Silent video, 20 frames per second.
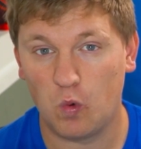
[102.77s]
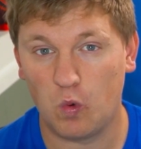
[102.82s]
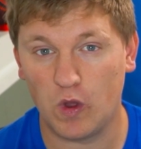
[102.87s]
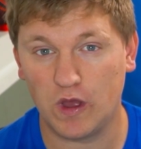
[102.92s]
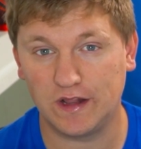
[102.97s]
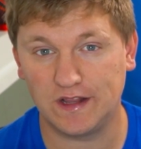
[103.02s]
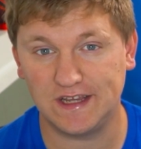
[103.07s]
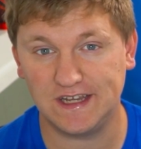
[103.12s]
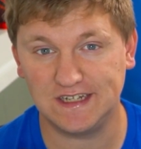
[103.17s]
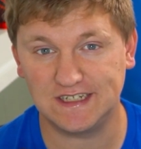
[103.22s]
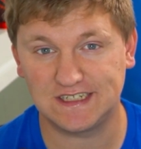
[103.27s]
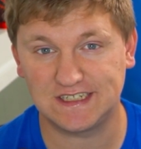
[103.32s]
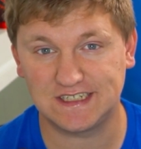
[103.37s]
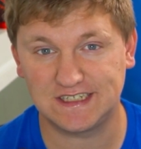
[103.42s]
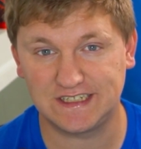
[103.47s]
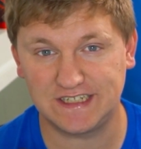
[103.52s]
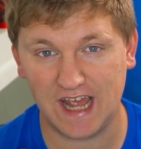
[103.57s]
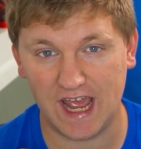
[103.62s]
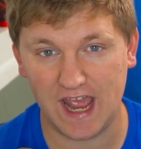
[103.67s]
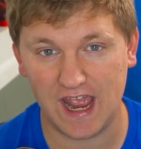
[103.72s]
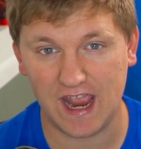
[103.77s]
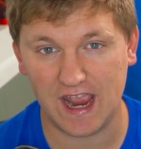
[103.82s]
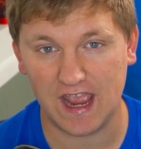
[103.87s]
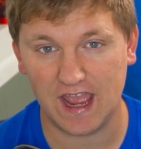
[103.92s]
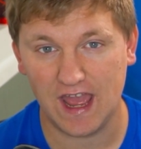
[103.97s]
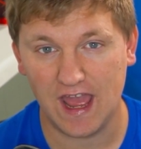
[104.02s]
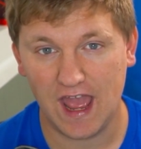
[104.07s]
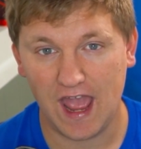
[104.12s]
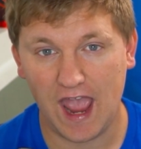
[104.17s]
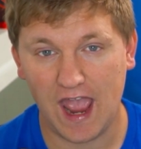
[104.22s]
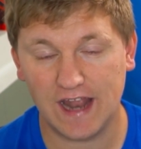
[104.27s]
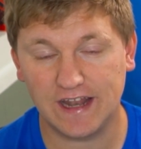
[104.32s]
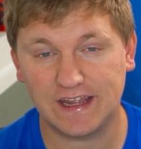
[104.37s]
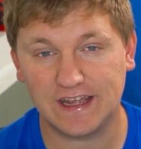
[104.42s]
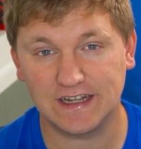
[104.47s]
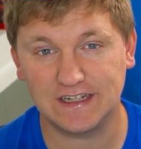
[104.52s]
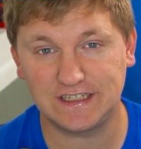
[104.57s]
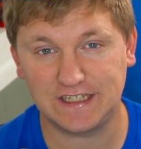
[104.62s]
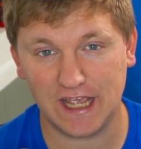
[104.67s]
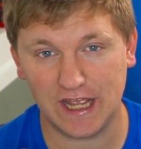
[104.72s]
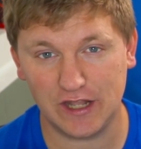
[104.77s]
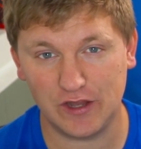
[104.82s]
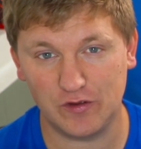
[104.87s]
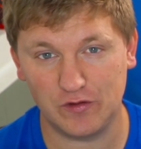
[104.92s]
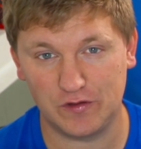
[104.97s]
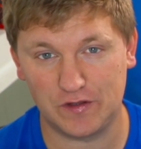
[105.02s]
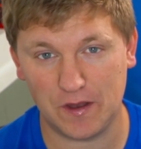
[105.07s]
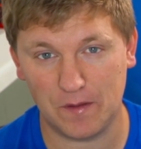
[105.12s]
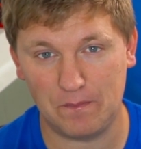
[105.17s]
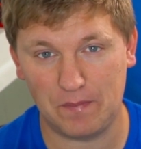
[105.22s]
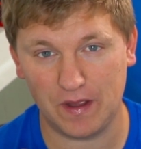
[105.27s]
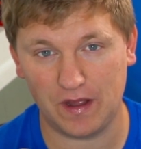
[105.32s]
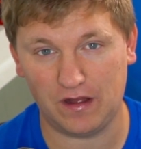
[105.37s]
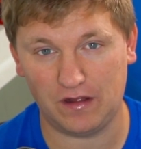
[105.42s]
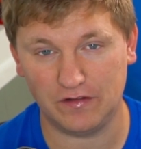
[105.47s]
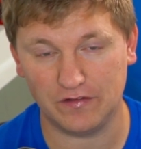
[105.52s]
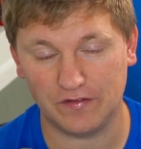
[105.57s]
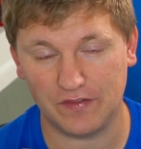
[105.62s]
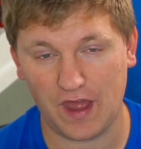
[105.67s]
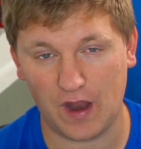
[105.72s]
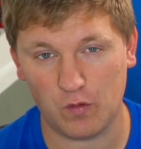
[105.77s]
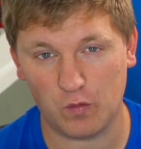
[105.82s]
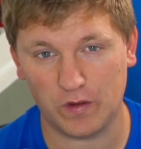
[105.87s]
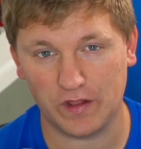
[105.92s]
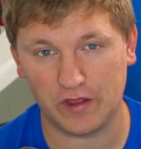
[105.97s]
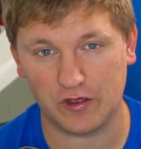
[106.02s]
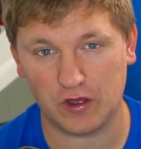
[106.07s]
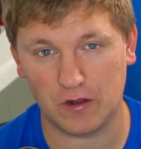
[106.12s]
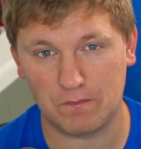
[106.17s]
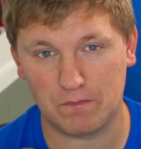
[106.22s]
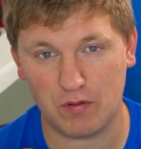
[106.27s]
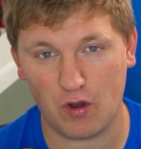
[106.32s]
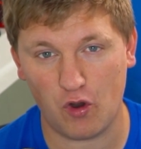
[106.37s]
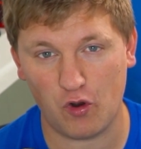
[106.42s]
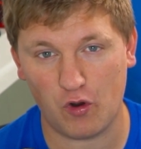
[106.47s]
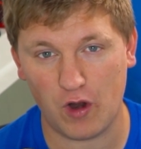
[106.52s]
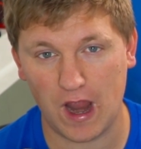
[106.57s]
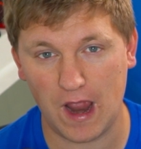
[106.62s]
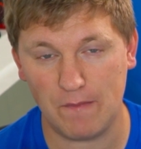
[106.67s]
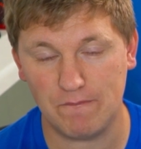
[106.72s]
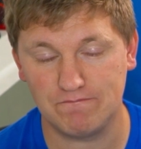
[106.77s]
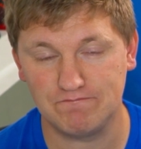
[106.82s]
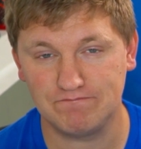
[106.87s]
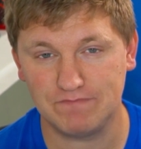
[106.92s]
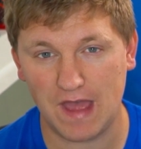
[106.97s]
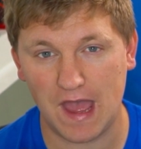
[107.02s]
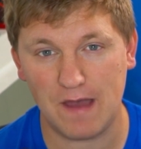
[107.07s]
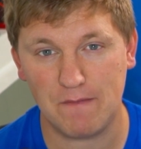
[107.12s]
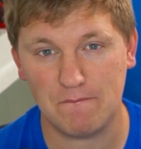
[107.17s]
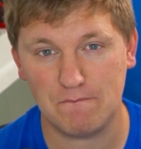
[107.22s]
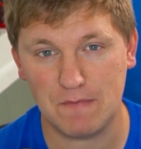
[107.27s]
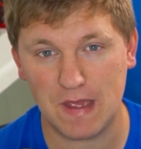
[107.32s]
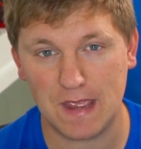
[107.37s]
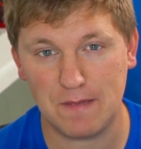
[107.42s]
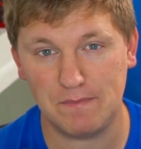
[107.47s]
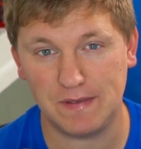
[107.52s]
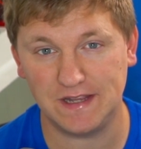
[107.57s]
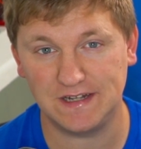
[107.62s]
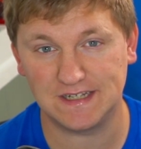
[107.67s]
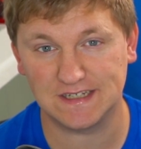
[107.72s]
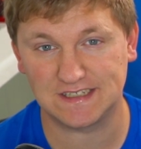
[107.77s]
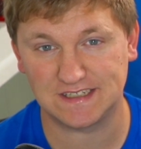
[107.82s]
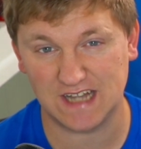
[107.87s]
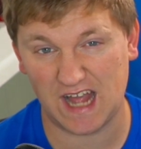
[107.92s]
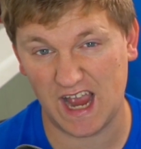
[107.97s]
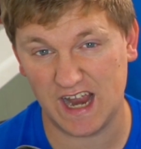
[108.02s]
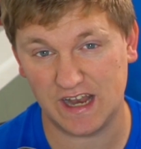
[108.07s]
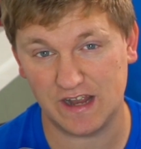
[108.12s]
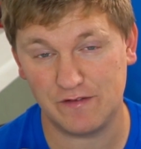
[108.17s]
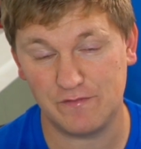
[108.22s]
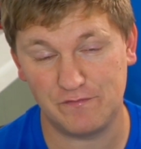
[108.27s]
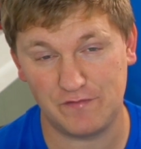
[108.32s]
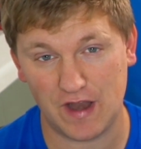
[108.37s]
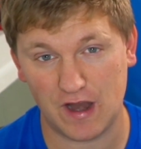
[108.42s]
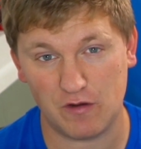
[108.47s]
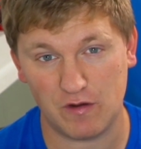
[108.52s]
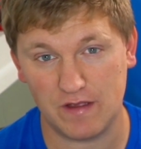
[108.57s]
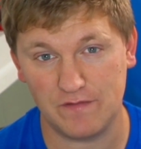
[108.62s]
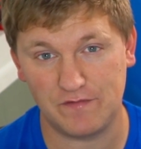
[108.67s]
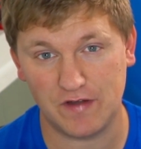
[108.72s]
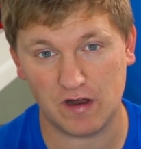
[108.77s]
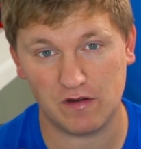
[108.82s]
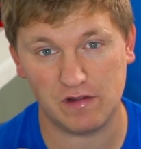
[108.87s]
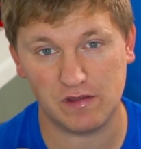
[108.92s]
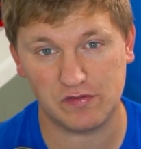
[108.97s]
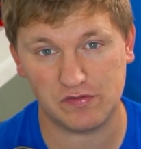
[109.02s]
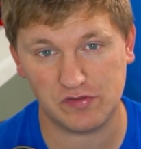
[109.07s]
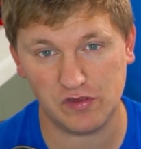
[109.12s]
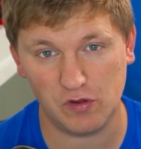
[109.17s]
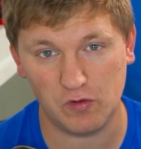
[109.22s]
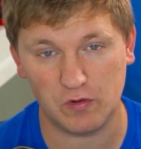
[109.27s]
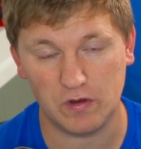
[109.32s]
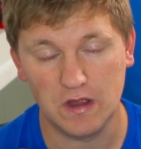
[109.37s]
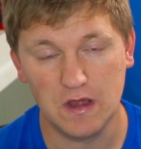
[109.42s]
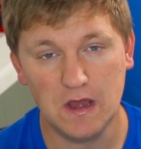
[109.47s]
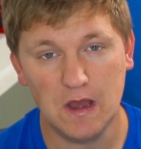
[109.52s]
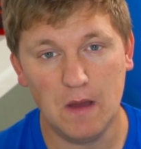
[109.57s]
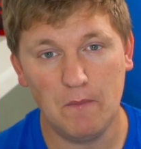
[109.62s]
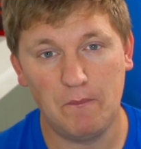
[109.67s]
Will he stay and continue to build that really good program? That may be decided very, very soon.